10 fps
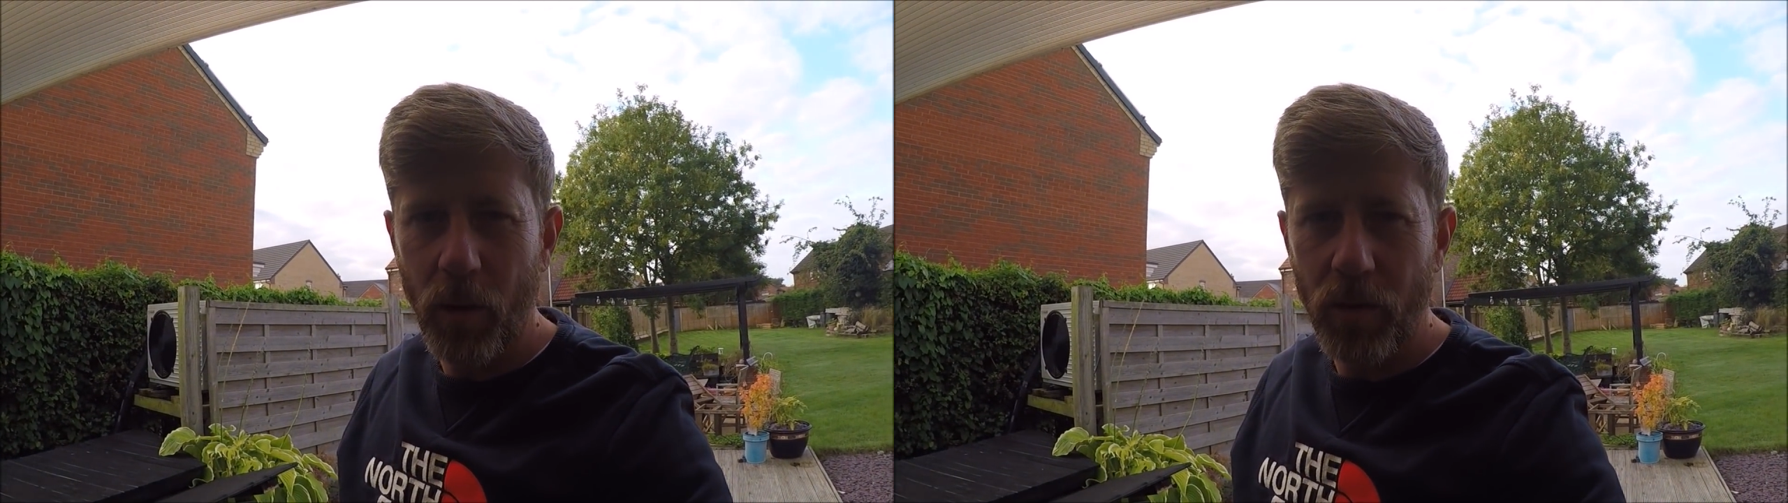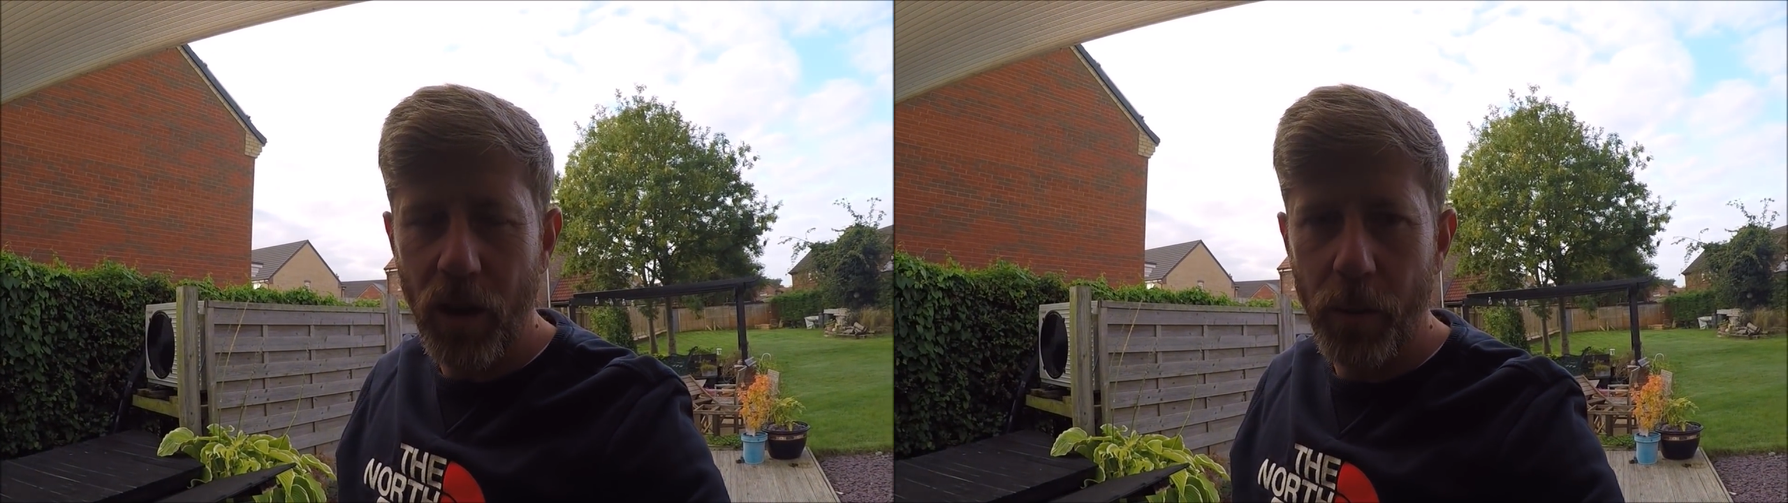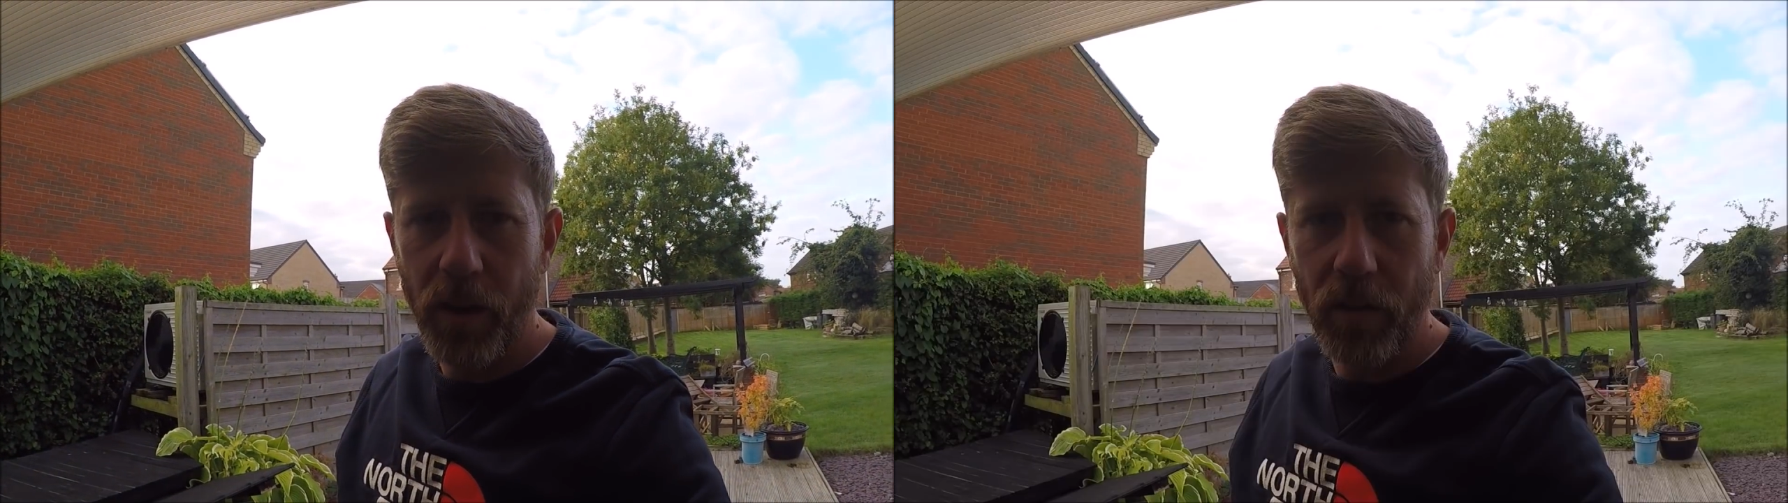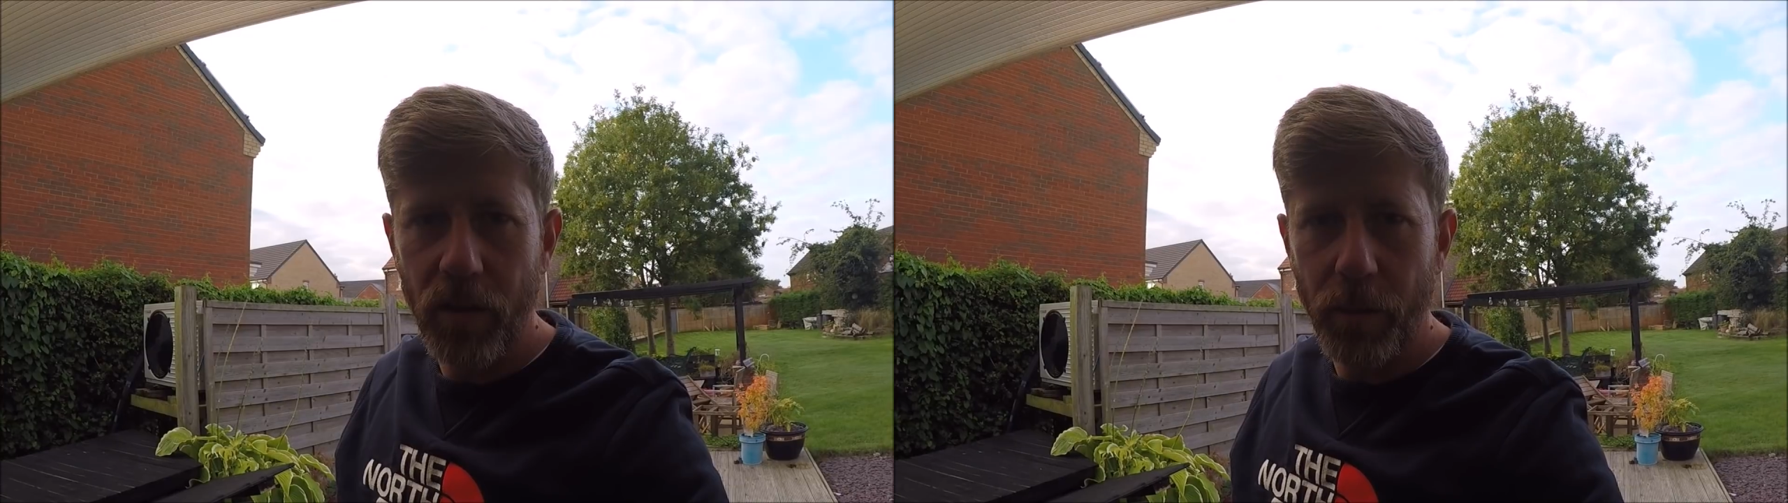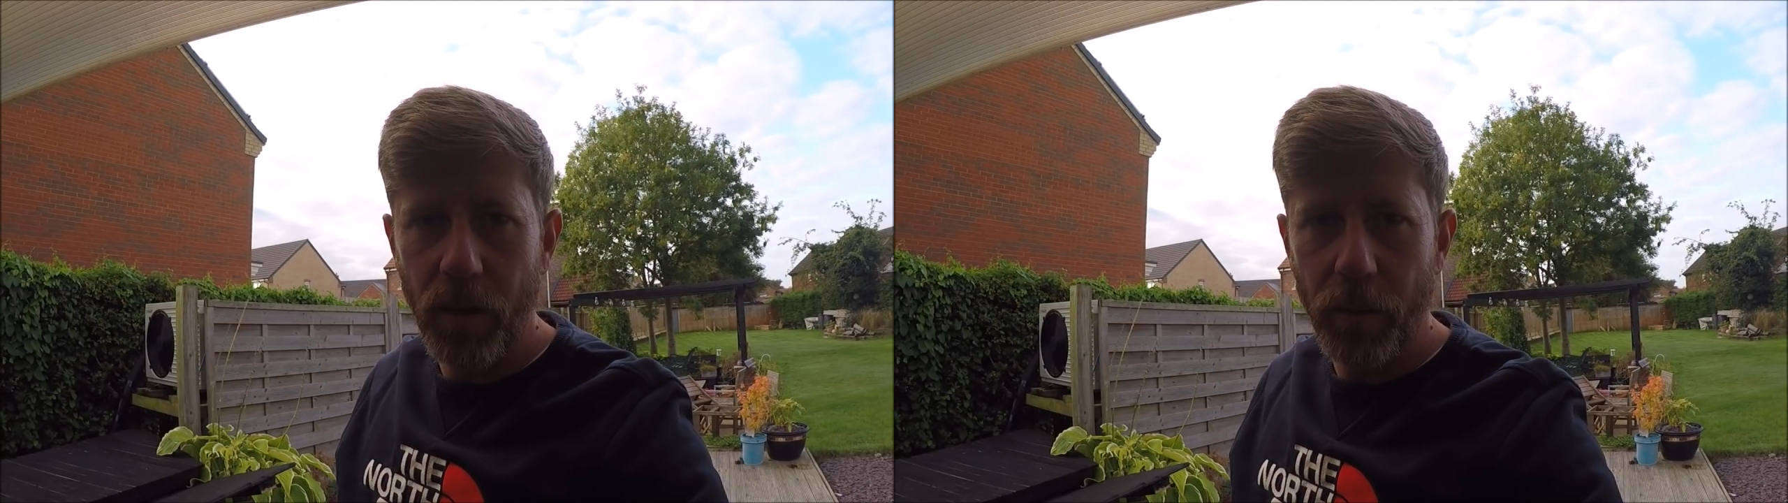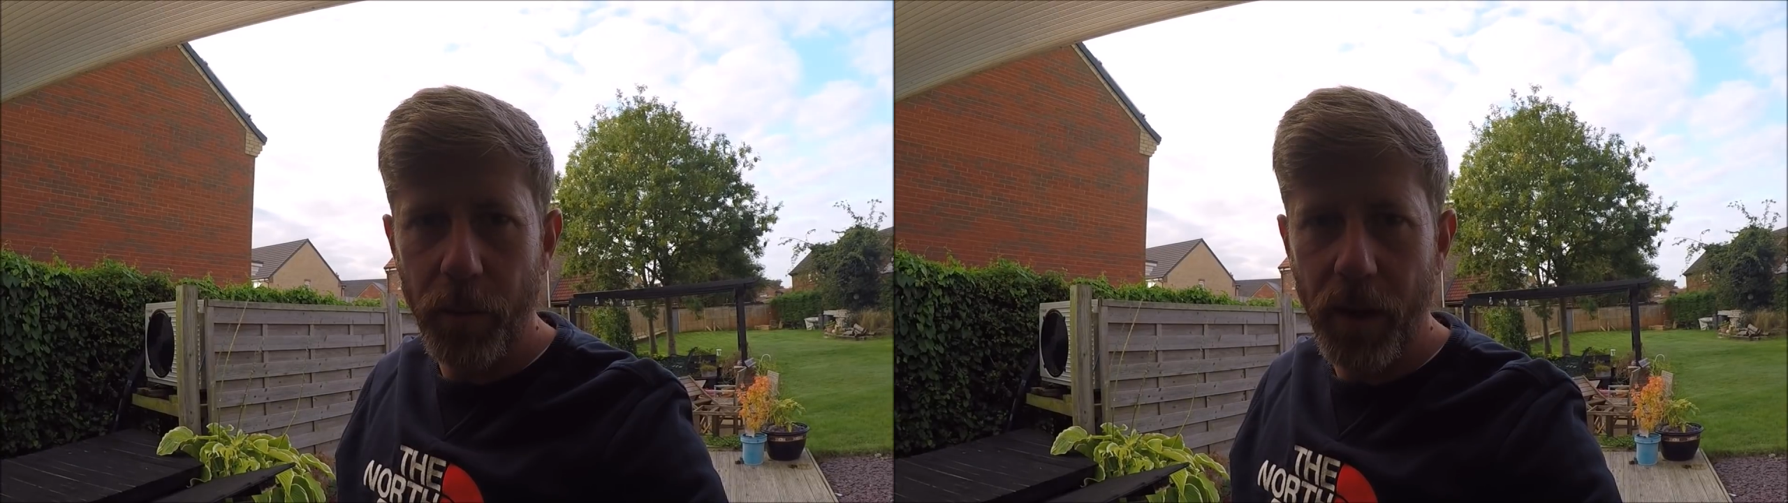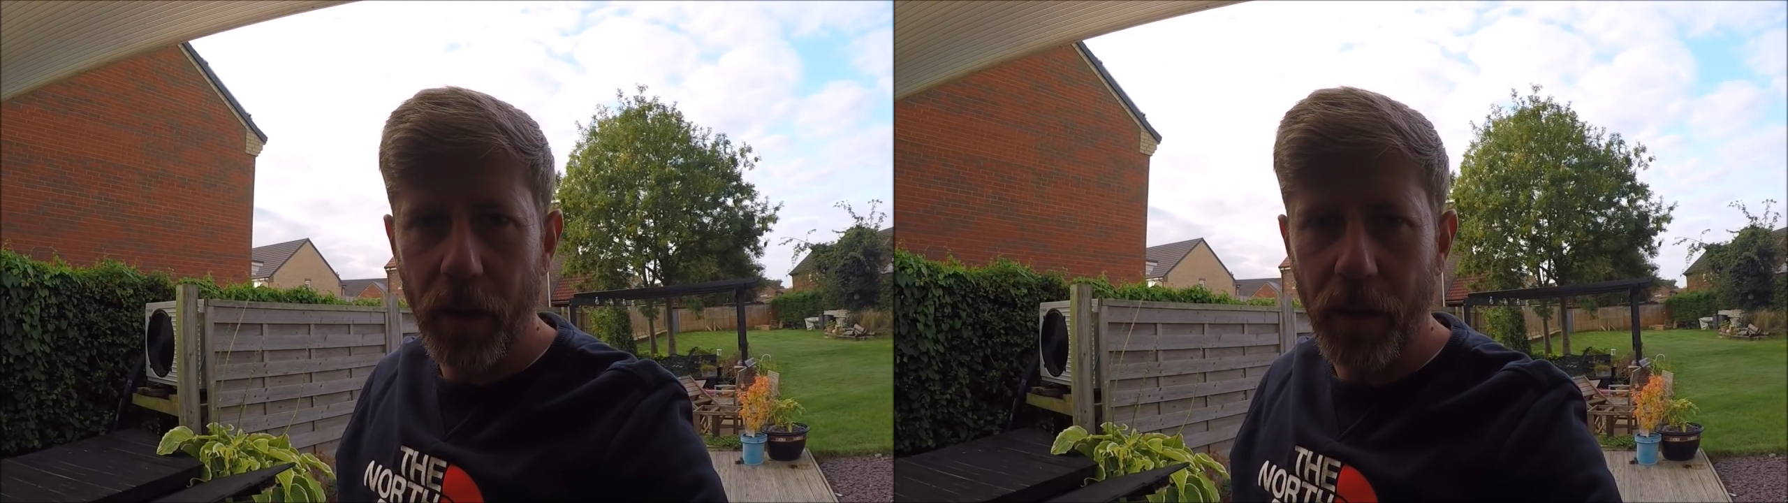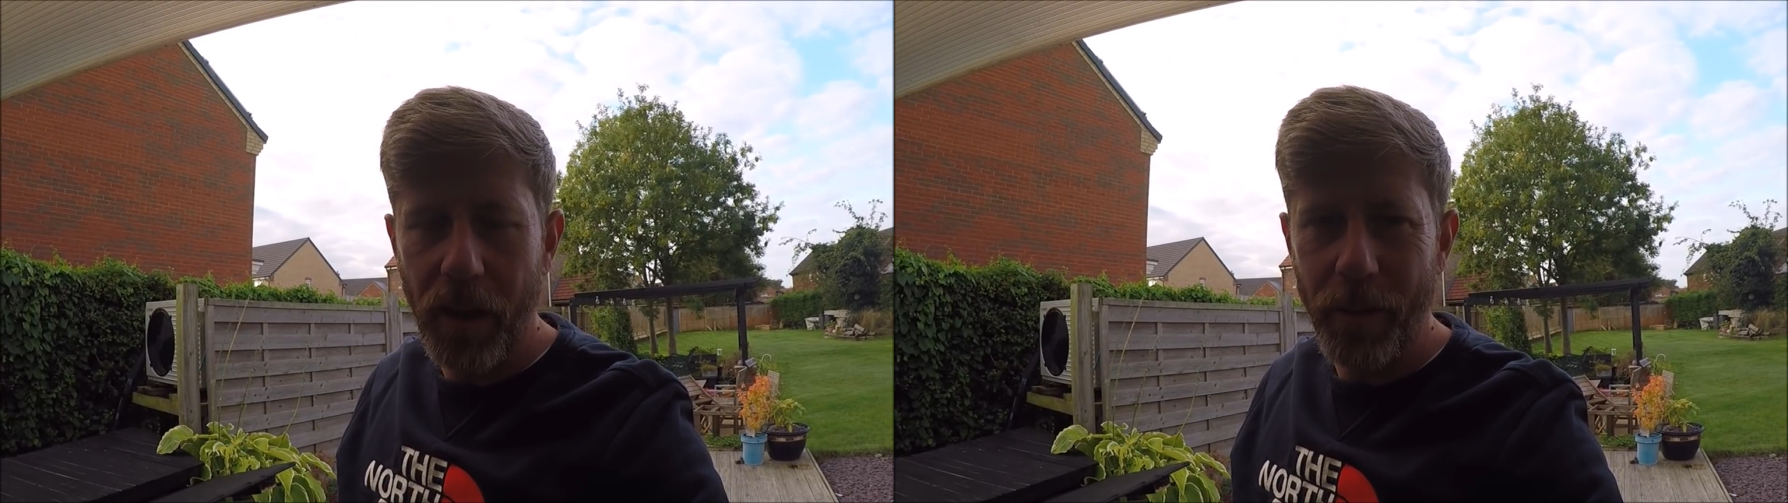October can sometimes be okay,